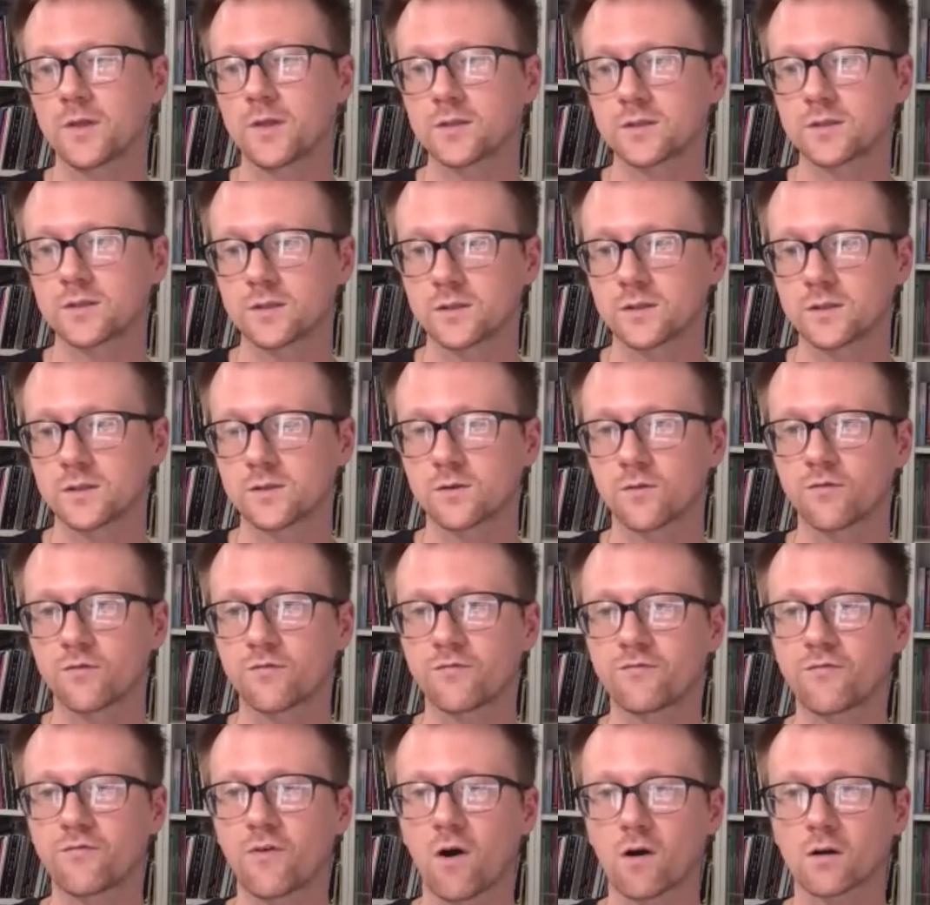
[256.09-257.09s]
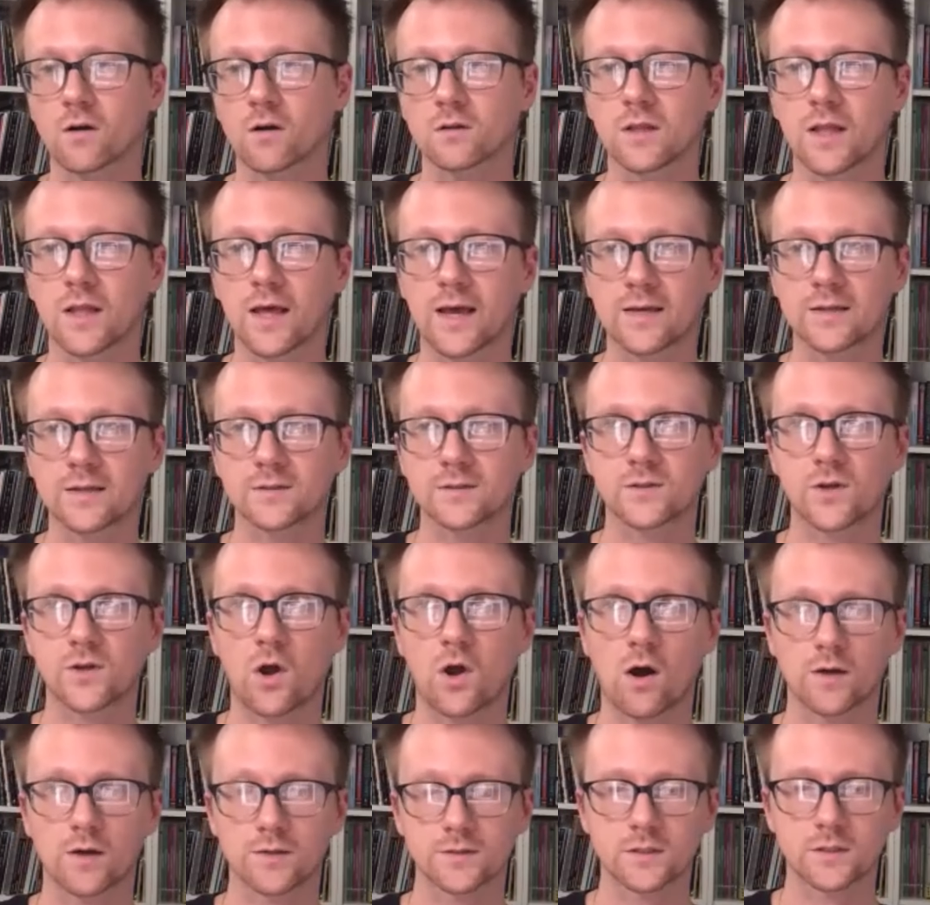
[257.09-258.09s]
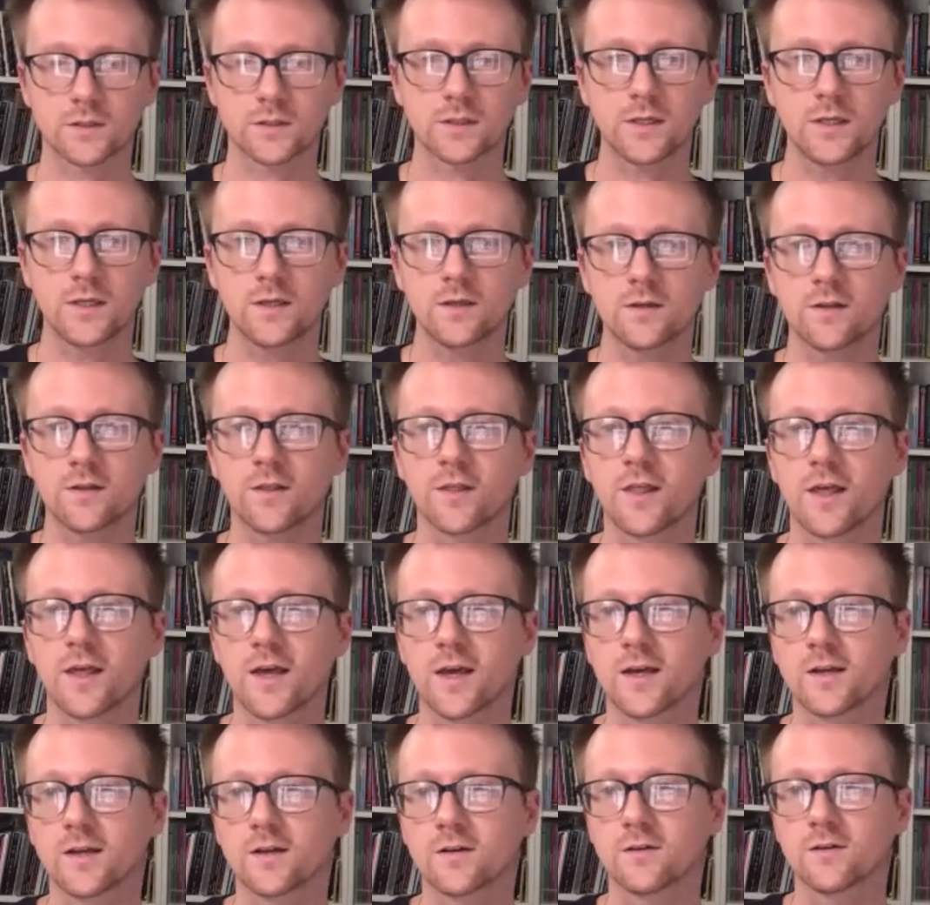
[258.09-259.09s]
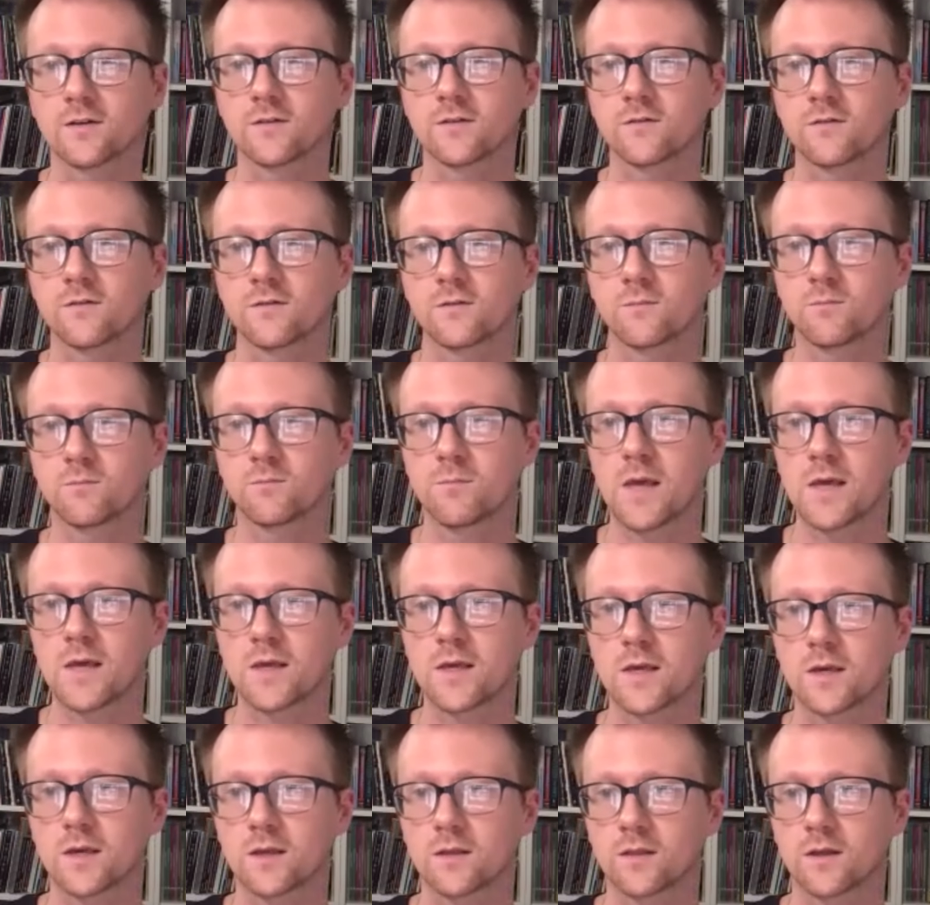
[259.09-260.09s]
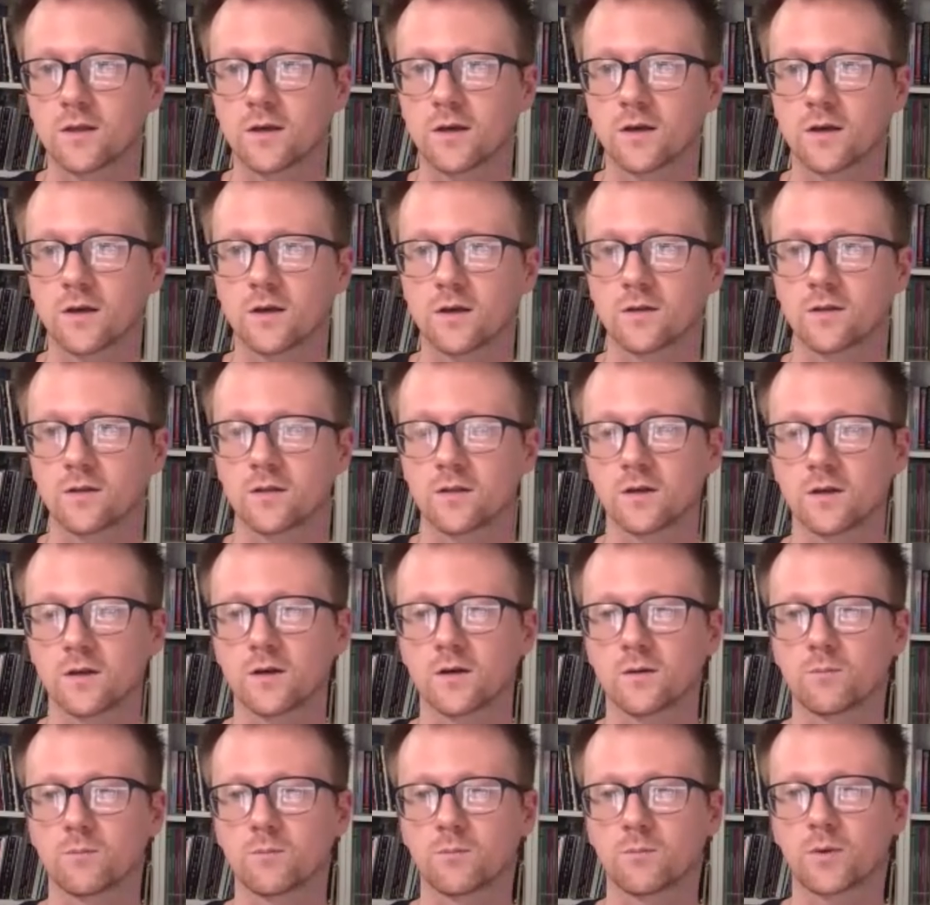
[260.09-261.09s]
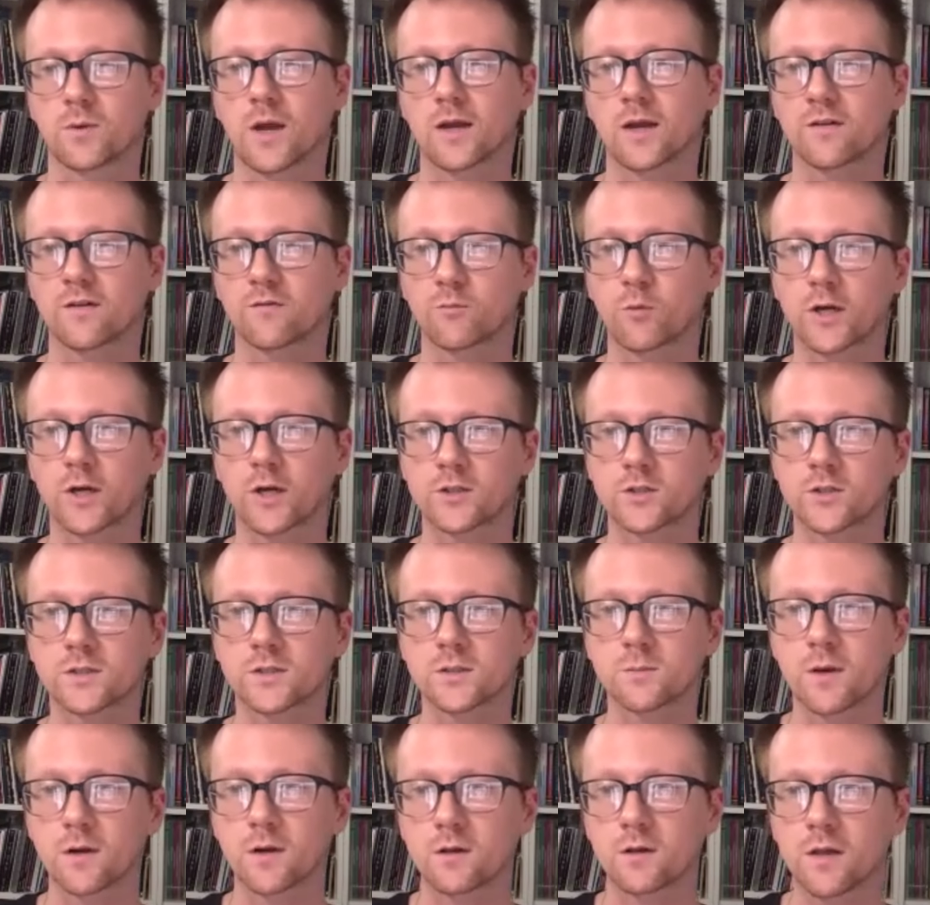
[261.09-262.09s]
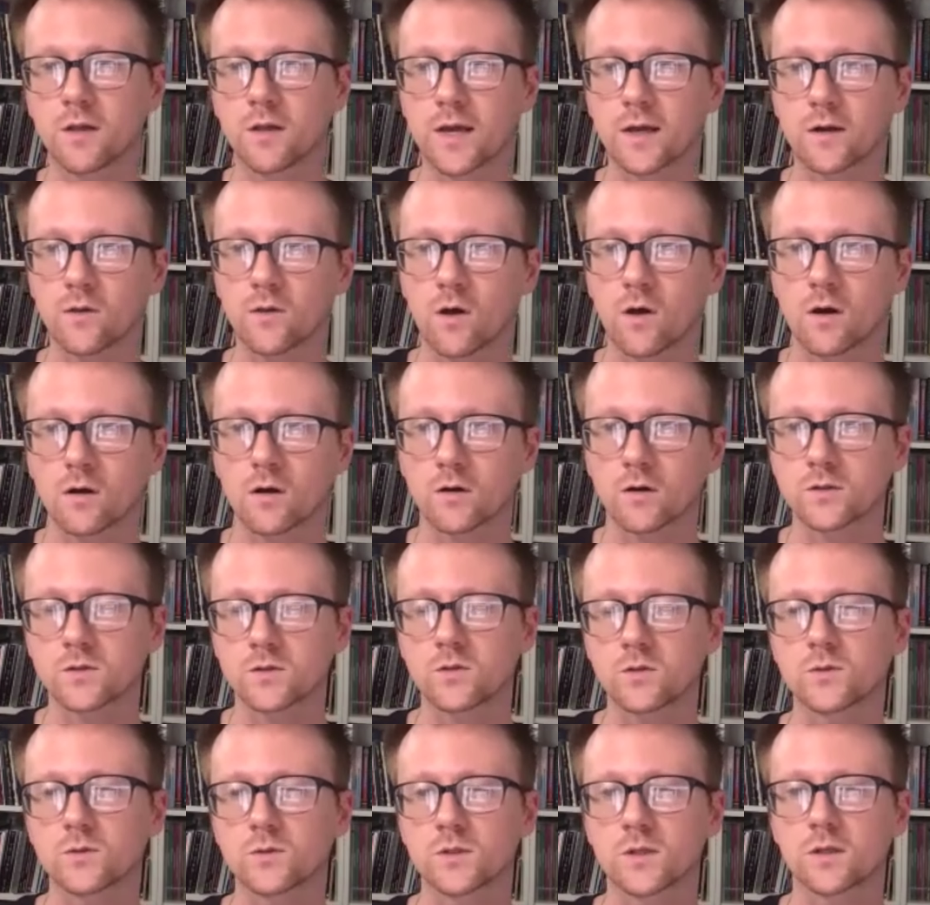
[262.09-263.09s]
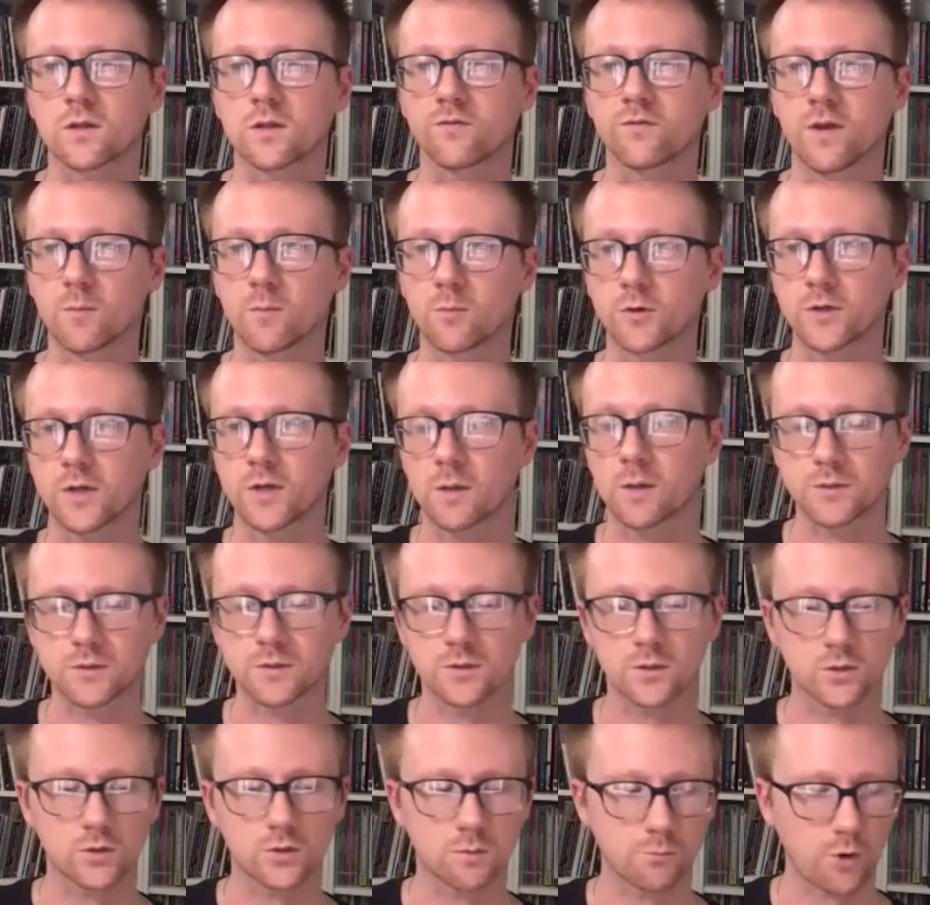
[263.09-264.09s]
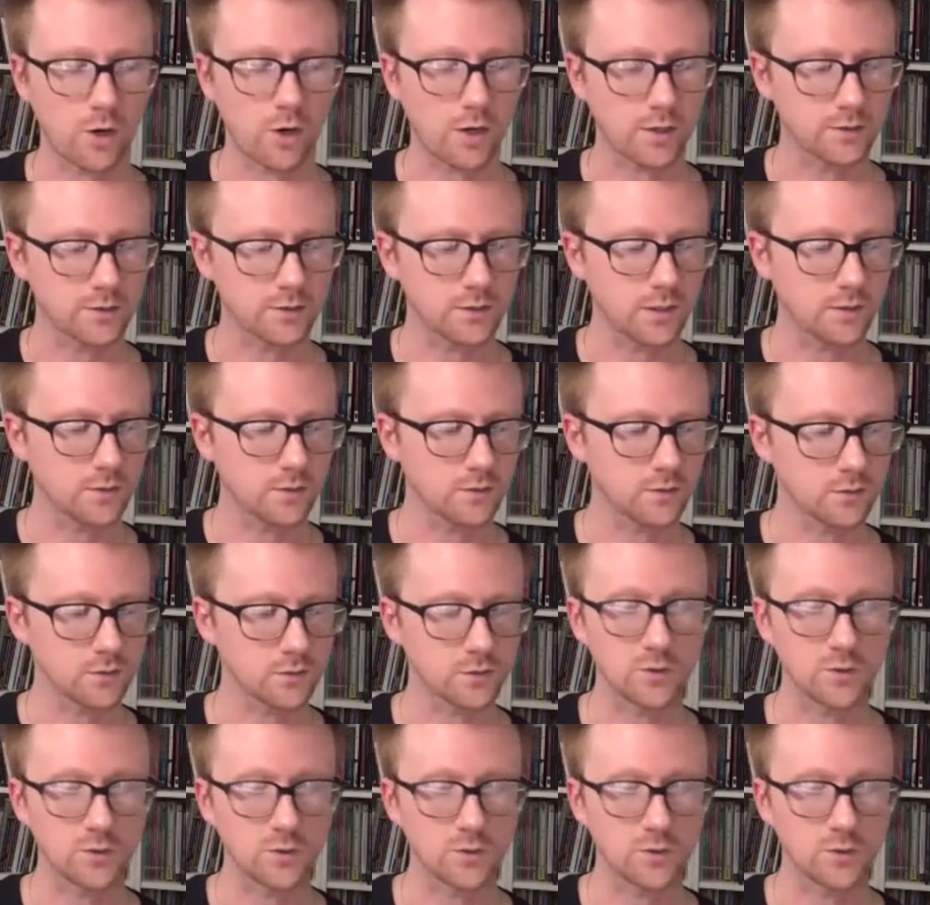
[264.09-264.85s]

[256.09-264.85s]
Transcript: This is far less costly than making the kind of precious metal analogs using the vapor deposition process.